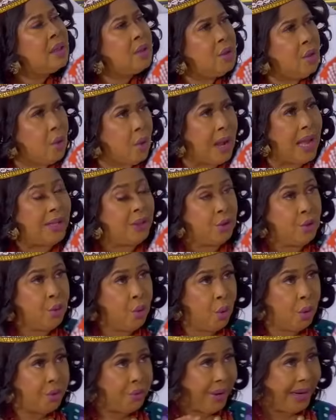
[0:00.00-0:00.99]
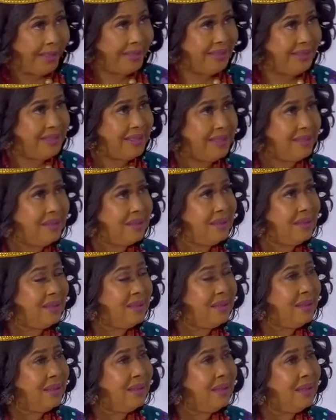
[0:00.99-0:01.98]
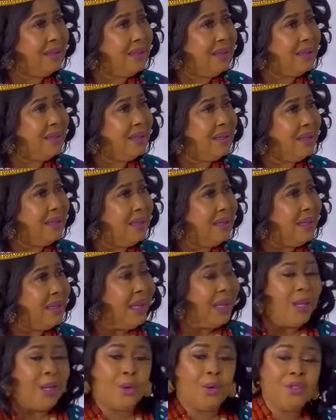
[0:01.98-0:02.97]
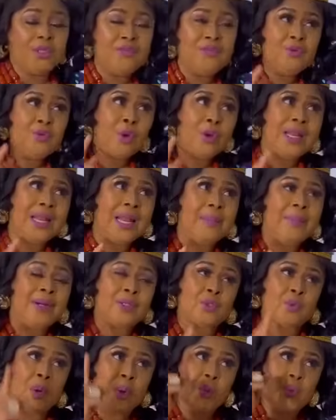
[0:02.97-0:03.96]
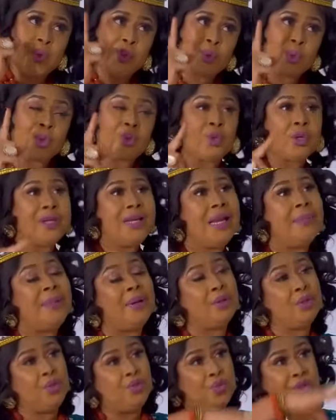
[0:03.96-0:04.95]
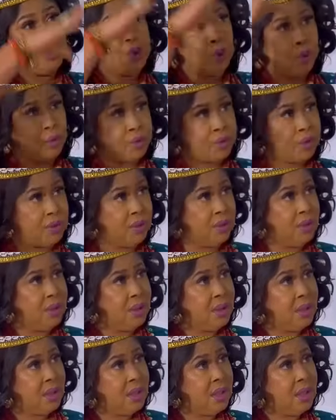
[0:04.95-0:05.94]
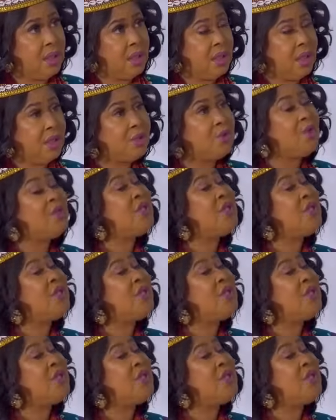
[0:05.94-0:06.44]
No, are you all right? You're not even talking about one widow, you're talking about the widows. So